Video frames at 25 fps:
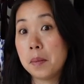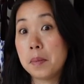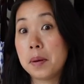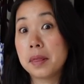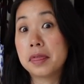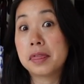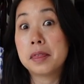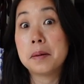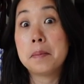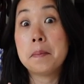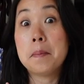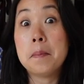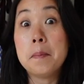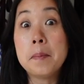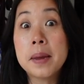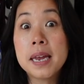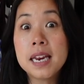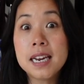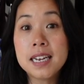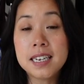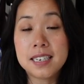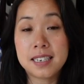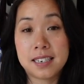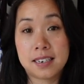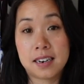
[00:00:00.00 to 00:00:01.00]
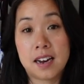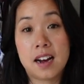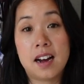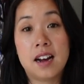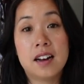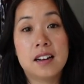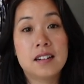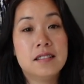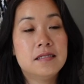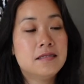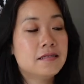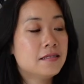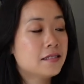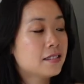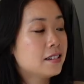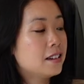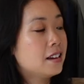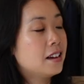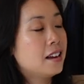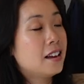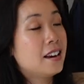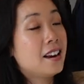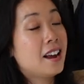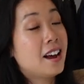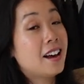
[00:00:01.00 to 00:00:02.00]
But the mini style,
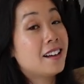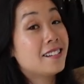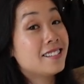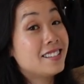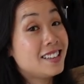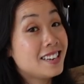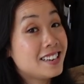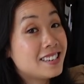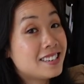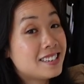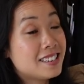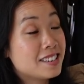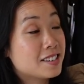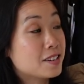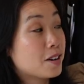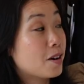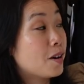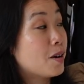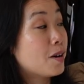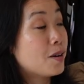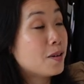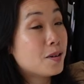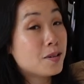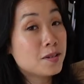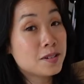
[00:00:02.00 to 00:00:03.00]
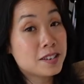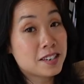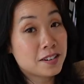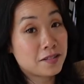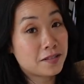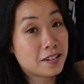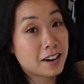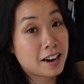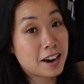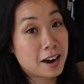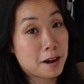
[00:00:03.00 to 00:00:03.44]
now this is a whole different